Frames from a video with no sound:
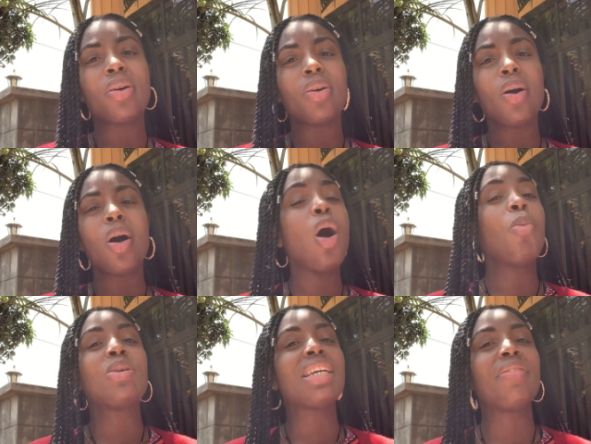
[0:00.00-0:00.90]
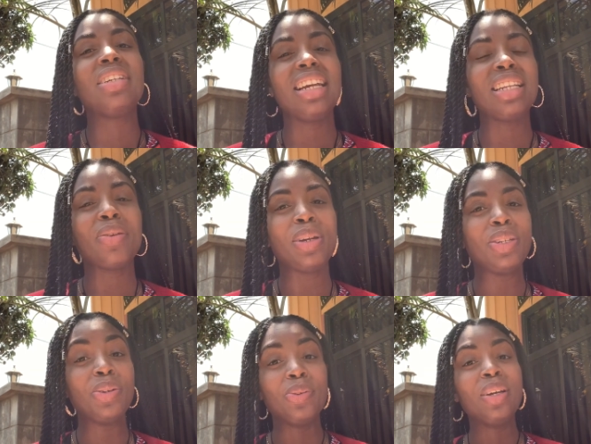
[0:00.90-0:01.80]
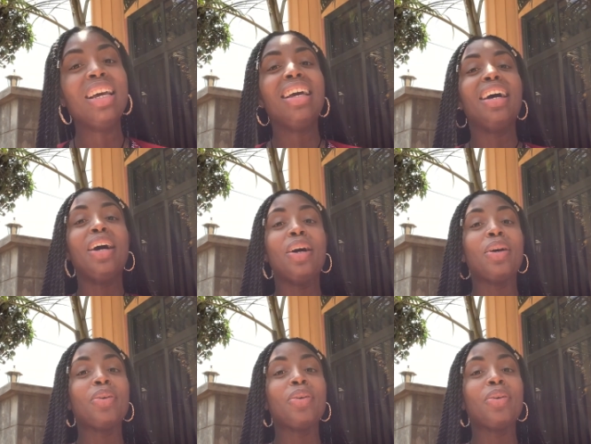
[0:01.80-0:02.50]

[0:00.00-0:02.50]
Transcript: almost everything that we do uh,